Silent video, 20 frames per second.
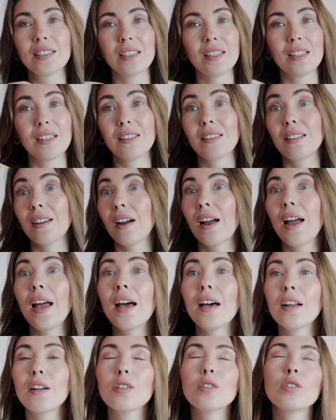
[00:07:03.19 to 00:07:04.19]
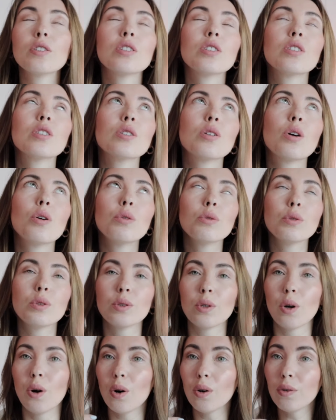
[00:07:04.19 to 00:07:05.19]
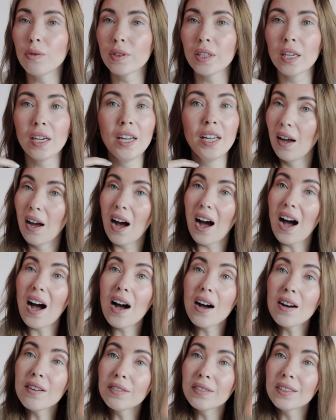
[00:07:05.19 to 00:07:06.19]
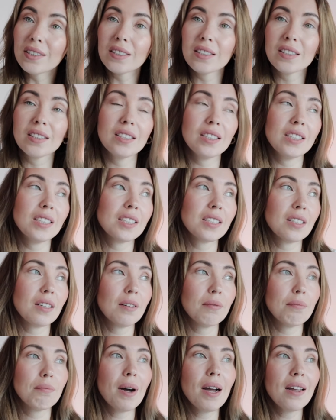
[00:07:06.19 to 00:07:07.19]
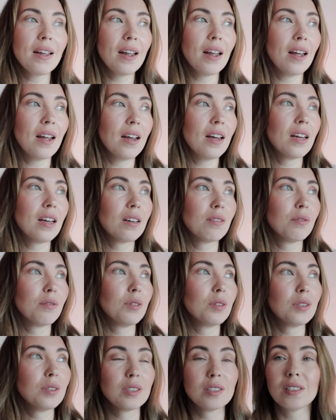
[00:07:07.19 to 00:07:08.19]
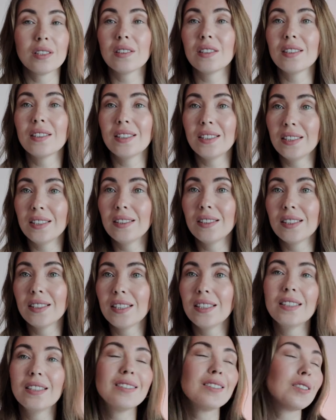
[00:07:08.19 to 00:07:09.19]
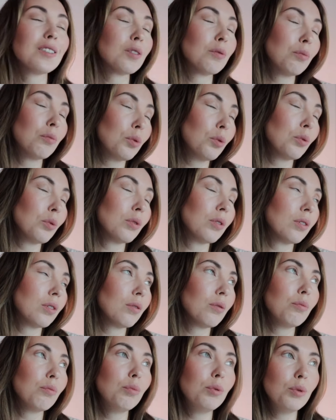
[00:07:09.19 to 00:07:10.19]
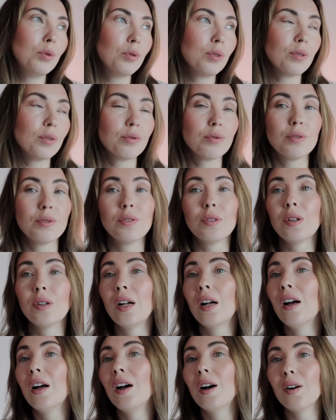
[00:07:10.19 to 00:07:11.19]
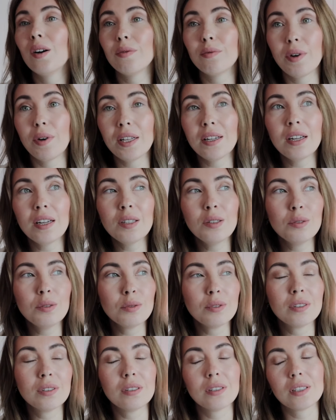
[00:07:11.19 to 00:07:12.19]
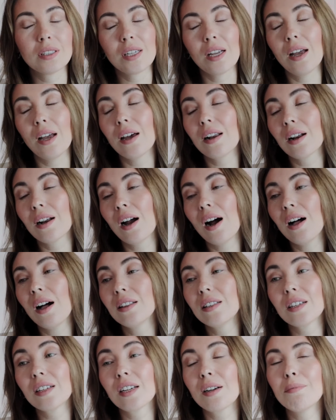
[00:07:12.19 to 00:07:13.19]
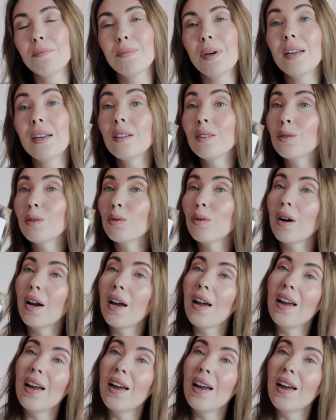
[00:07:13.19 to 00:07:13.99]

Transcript: the hair so soft. After this, my hair was silky, smooth, beautiful. When I use this hair color, comparing to